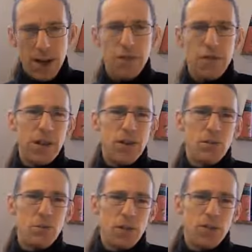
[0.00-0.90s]
I
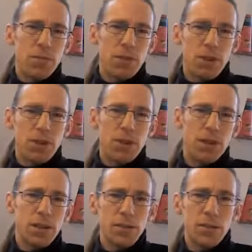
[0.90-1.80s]
found one of the most
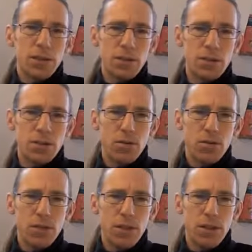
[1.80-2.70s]
interesting points in your
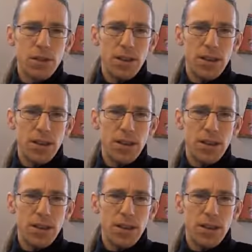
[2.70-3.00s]
talk